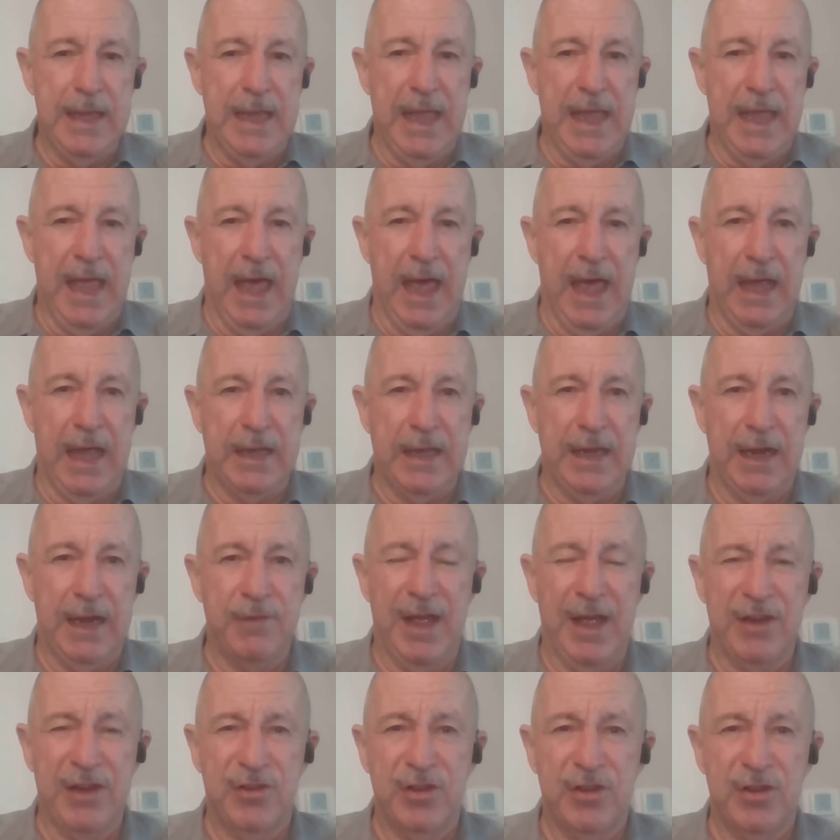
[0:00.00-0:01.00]
And I've
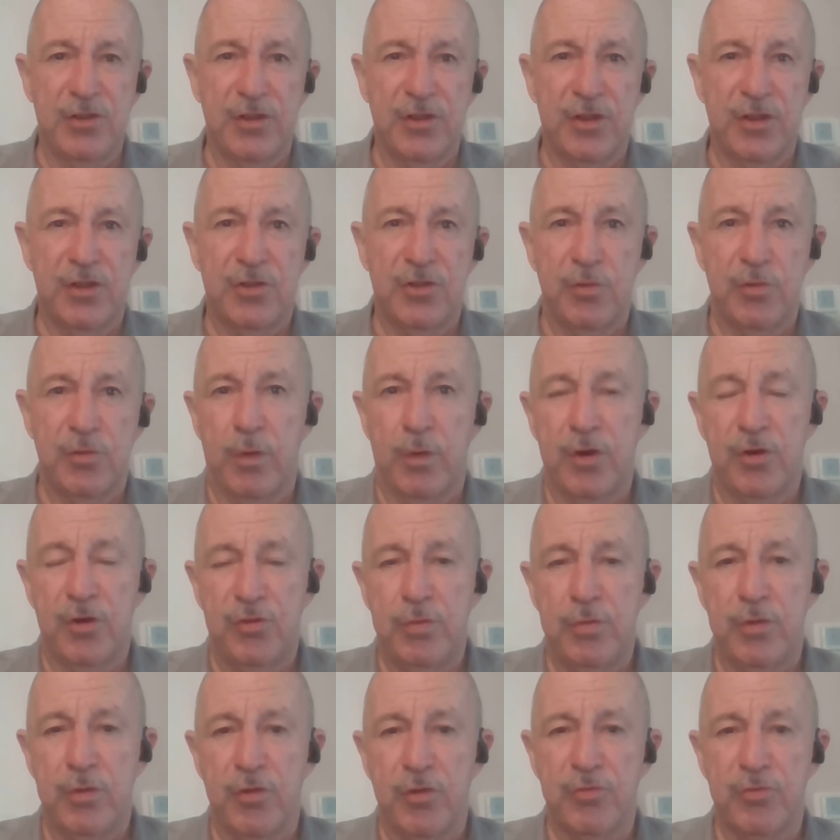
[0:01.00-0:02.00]
actually looked into one or
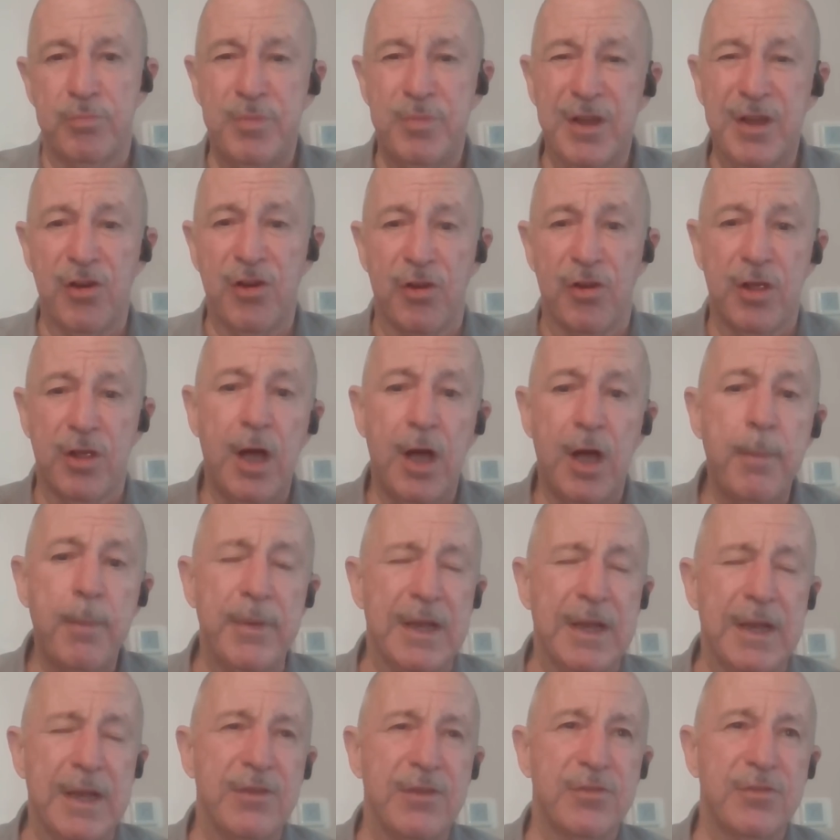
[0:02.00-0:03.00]
two of those bigger
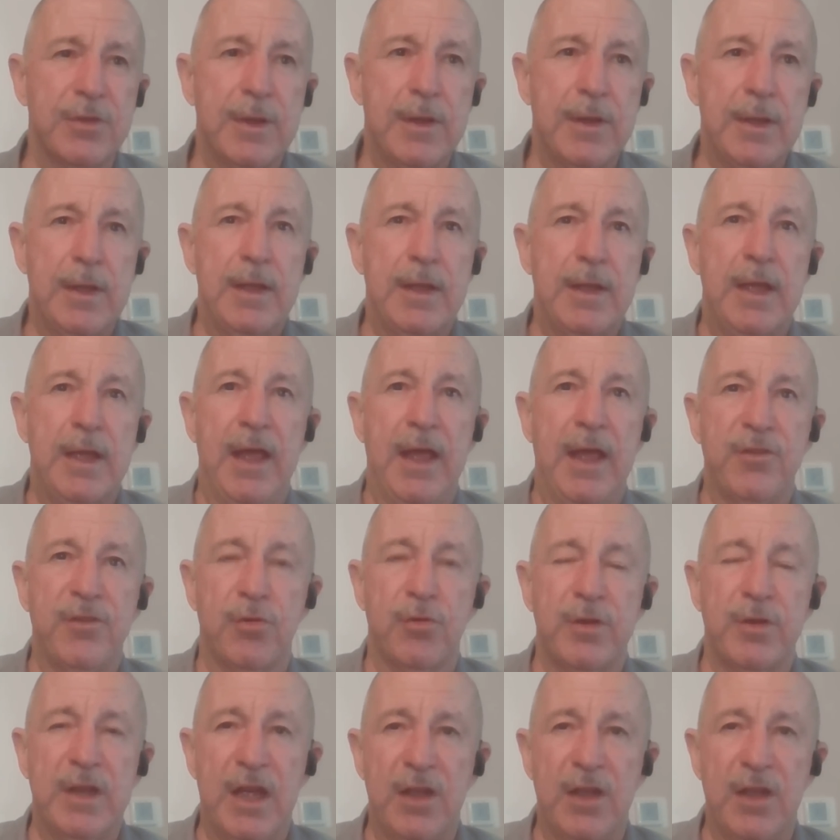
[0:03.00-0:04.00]
companies and their
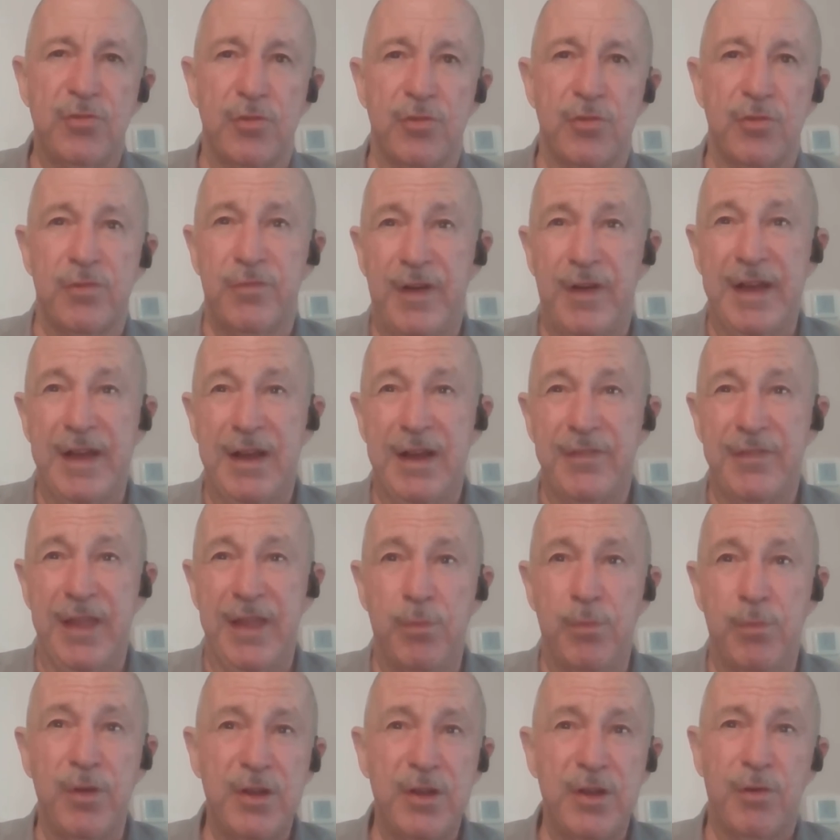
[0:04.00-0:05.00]
credentials and find out
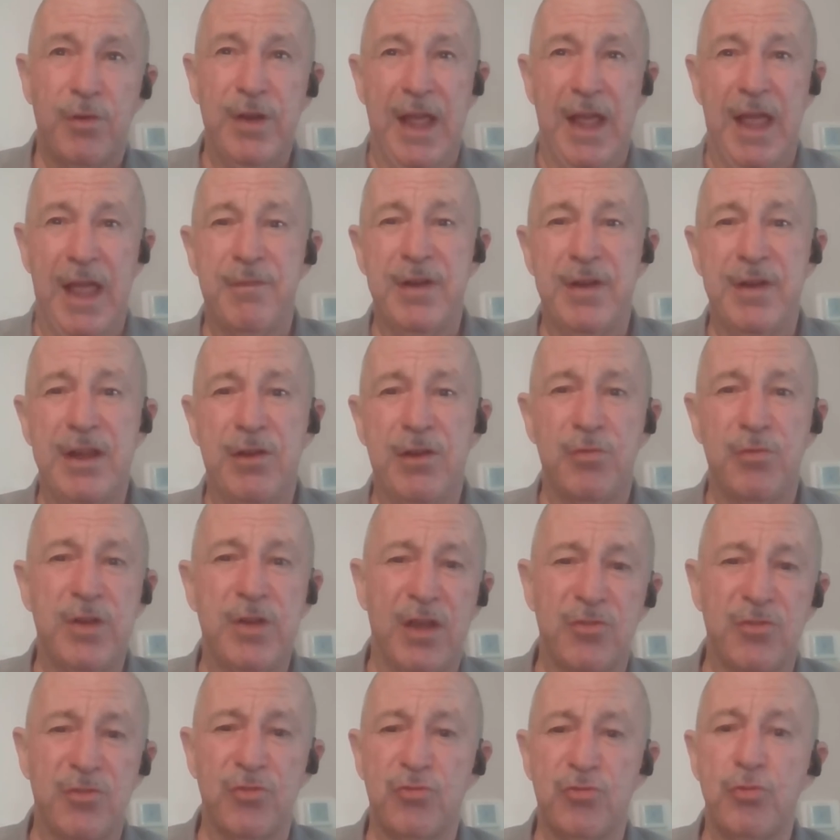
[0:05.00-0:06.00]
they really don't have any
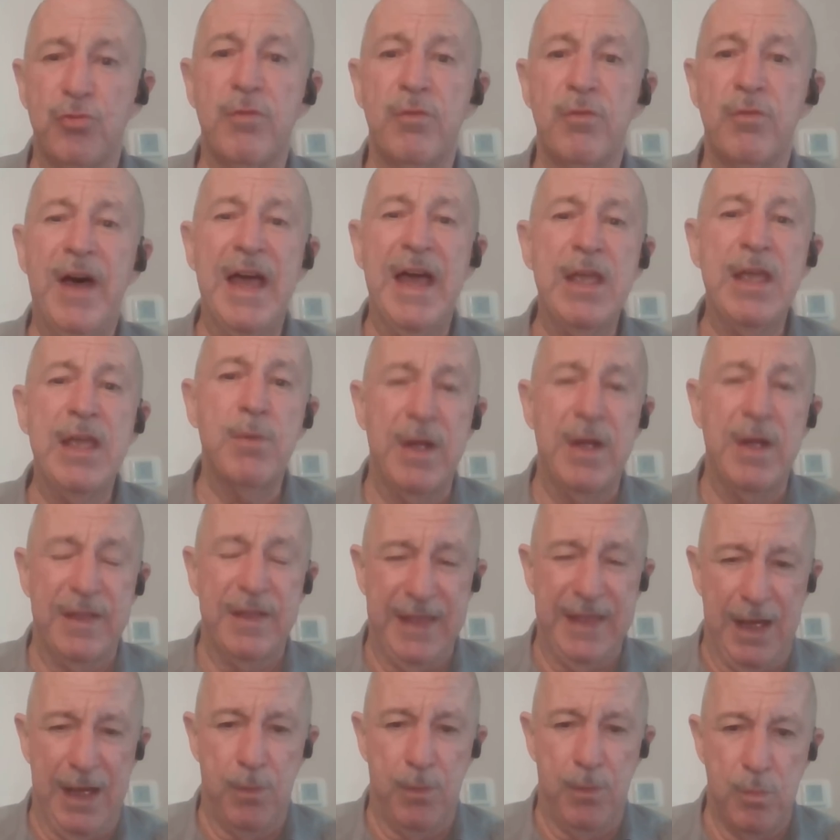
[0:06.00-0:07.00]
credentials to evaluate
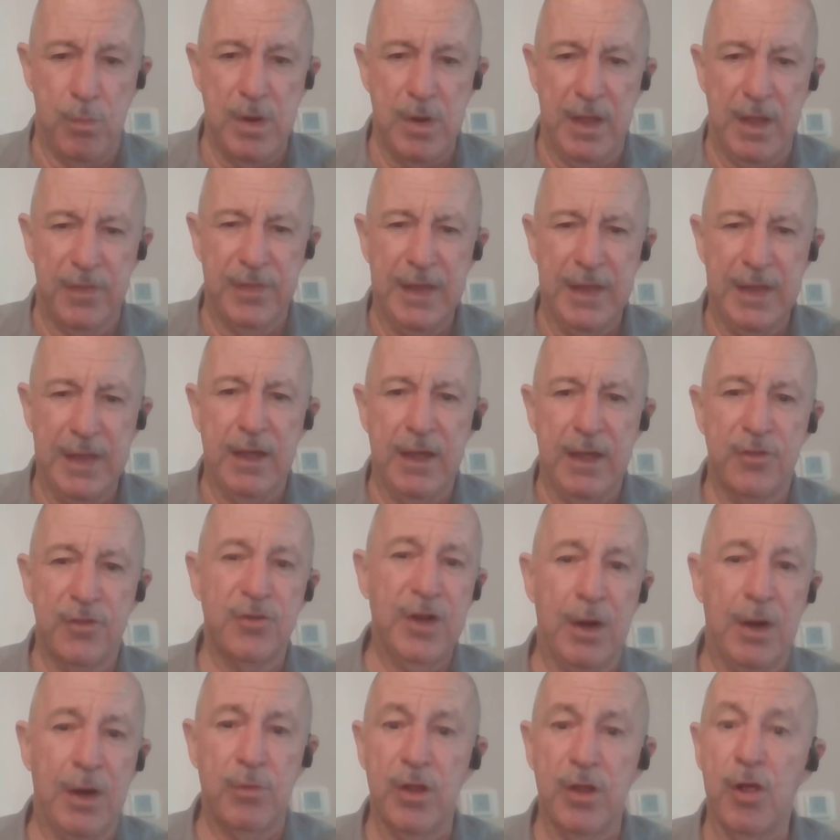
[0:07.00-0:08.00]
that with. They're
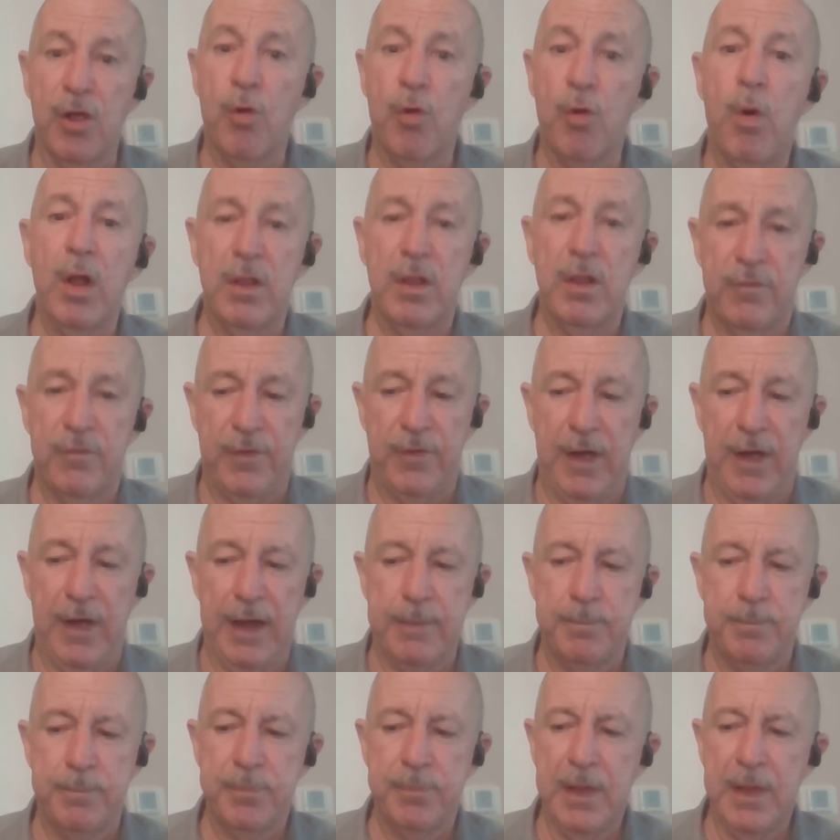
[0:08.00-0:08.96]
not really qualified.